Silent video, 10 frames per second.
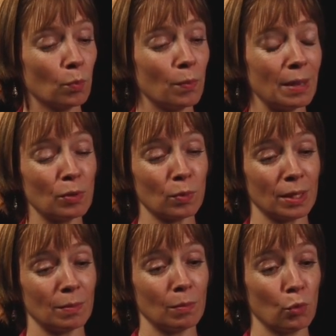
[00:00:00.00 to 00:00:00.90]
maybe
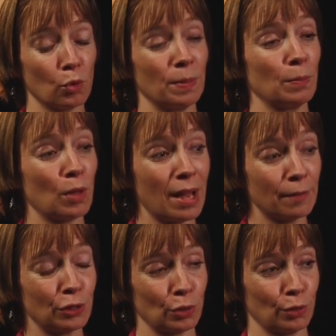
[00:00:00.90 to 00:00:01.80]
when more people
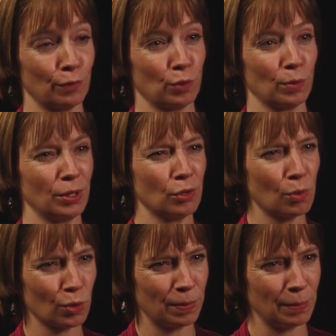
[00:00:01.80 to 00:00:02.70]
have served or when you know
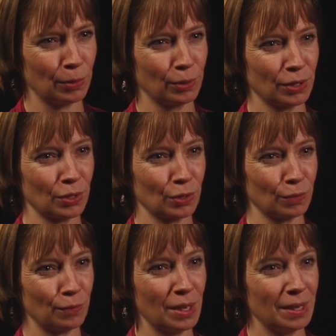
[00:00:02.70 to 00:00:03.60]
more people who can
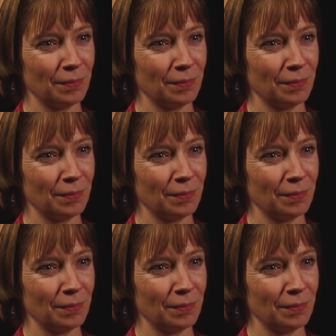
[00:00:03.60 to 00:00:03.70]
serve,